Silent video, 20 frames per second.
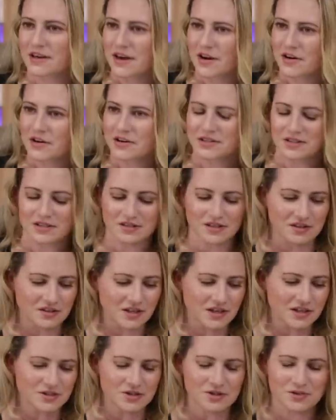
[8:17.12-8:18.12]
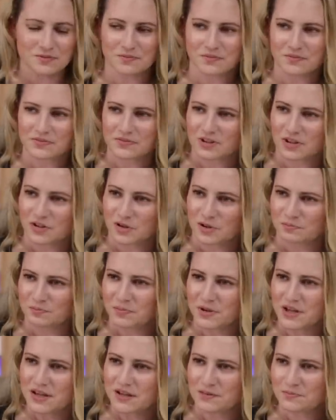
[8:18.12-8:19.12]
carrots, they like the little
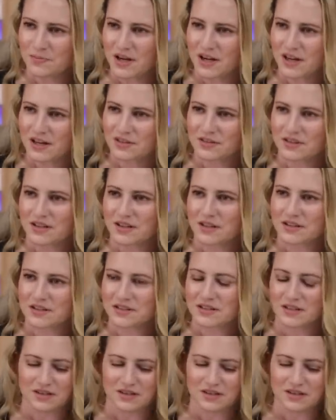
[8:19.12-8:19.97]
pea pod things,